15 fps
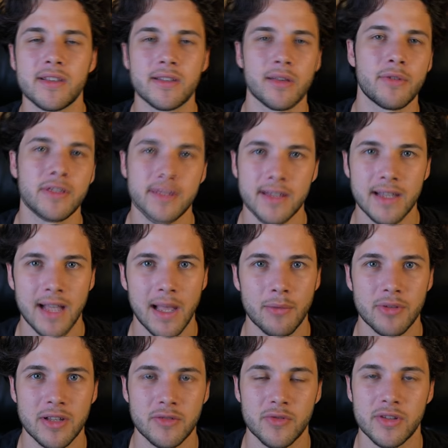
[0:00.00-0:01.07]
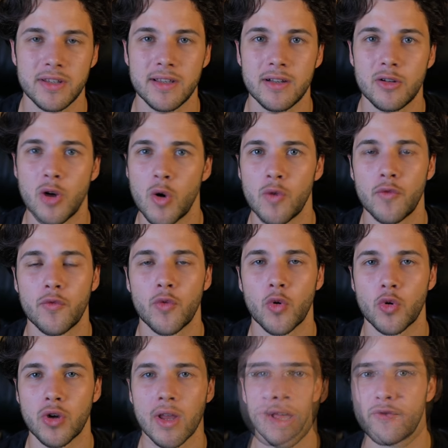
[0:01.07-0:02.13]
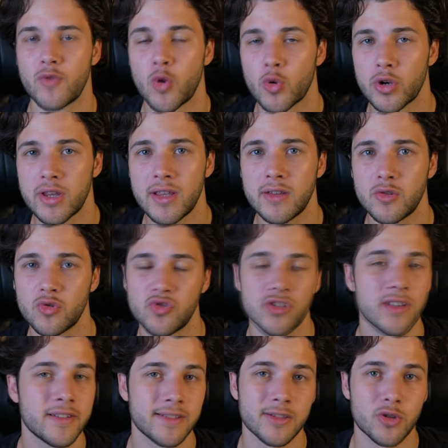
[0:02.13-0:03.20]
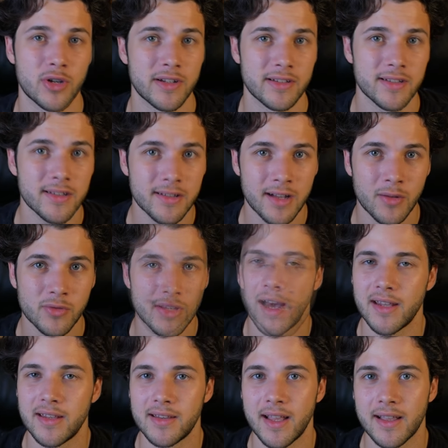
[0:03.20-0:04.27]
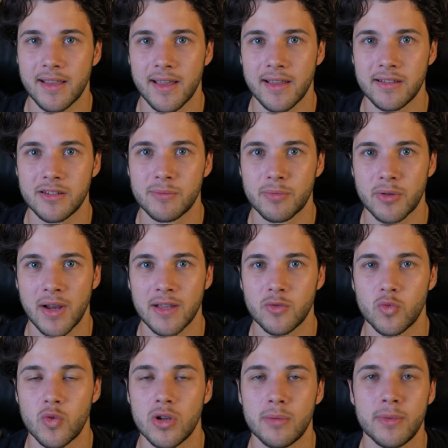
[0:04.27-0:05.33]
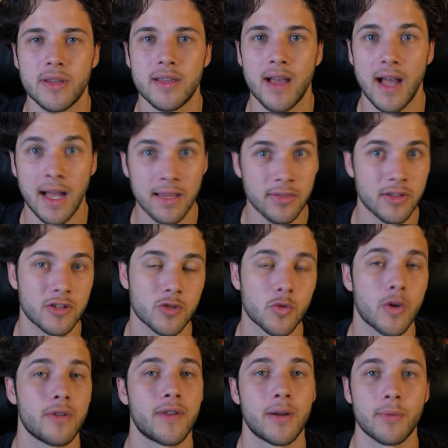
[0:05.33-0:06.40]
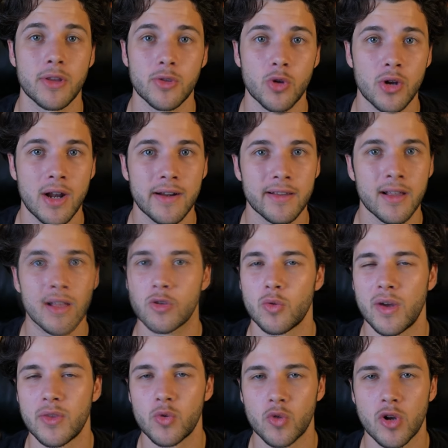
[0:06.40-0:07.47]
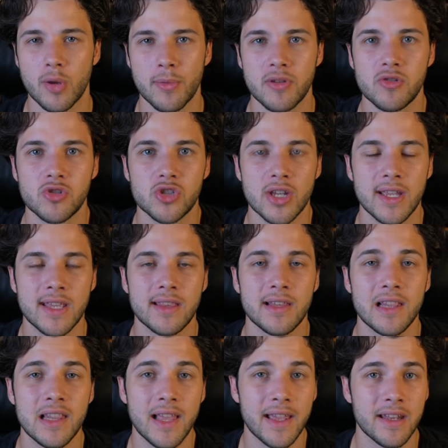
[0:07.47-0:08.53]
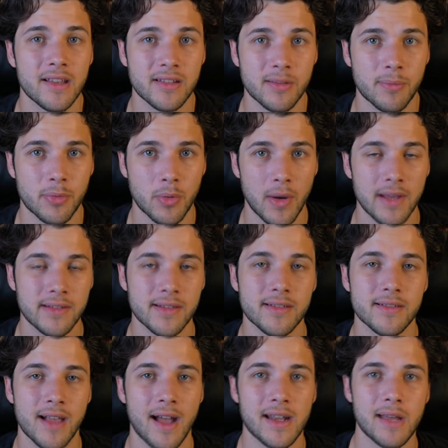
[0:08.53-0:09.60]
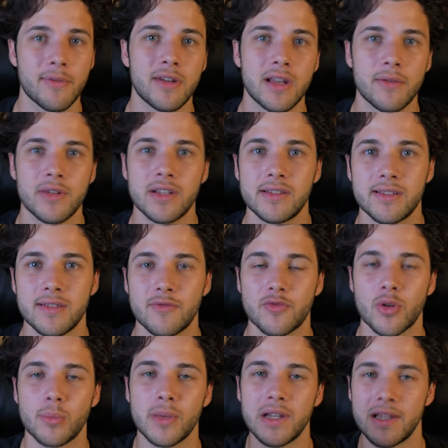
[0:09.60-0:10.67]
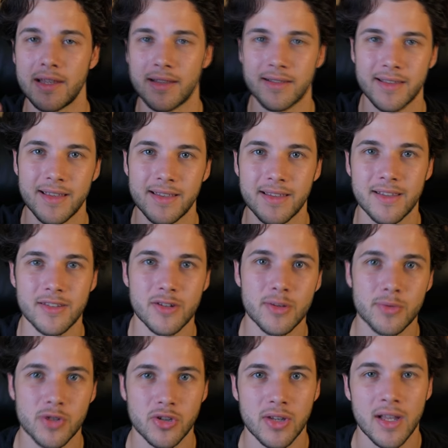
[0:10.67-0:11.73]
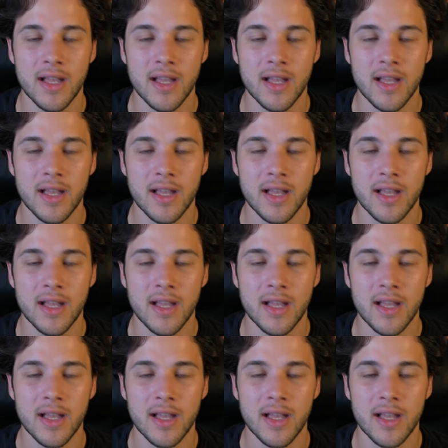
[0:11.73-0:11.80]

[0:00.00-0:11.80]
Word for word: the 7800 X3D go for 40 to 60 dollars discount and in that case the price will be under 1200 dollars. So I do recommend you checking the latest prices and availability from the links in the description.